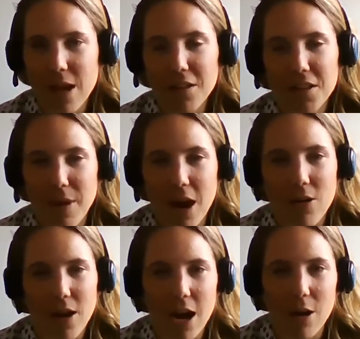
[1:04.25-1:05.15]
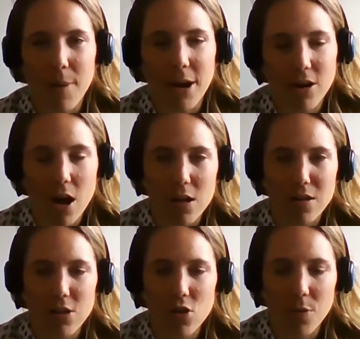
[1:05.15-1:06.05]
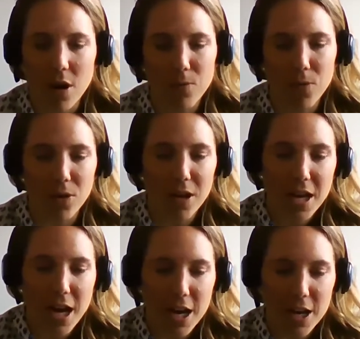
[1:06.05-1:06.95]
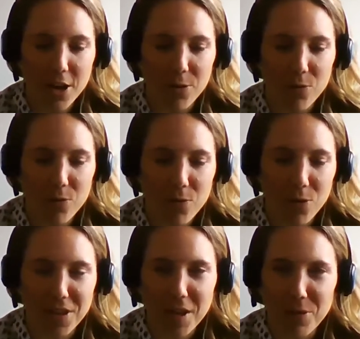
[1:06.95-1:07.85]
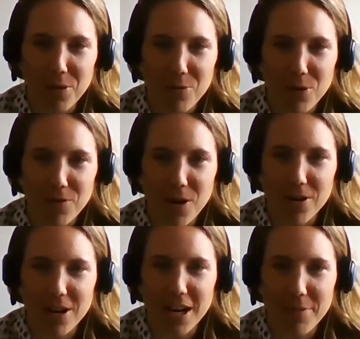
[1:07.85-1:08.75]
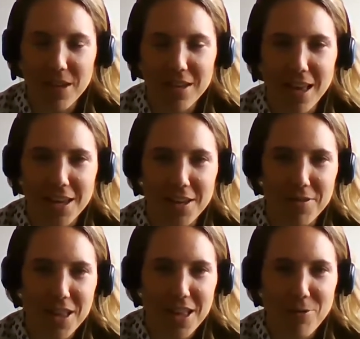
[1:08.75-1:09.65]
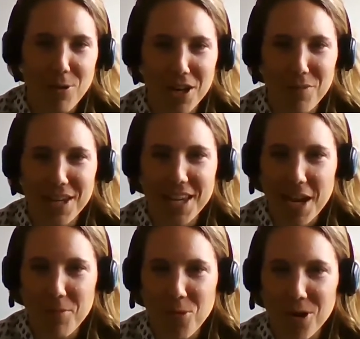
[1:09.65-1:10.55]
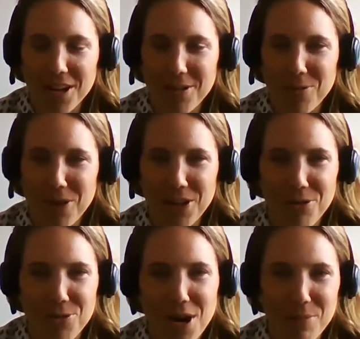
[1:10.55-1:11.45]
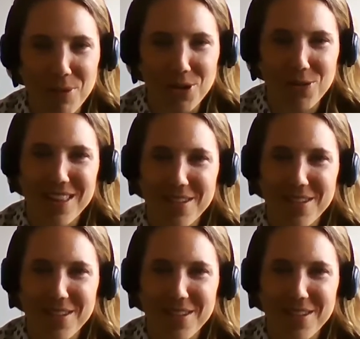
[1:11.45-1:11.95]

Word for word: else about about our colleagues that's super helpful uh, you know for example, our, one of our um, executives wanted to be a game warden when he grew up, which was